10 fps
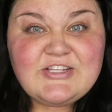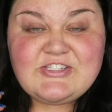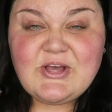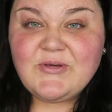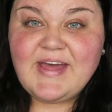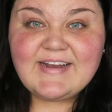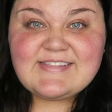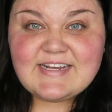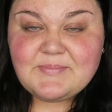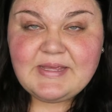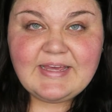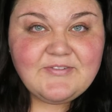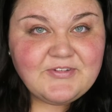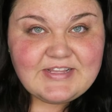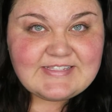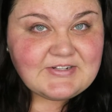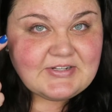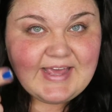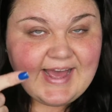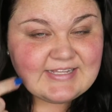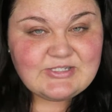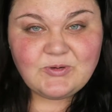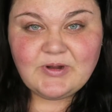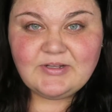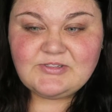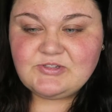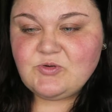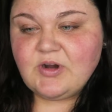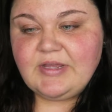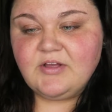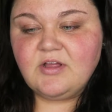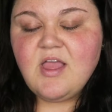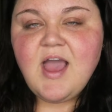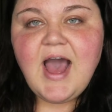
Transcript: So that is gonna be it for this little castor oil tutorial.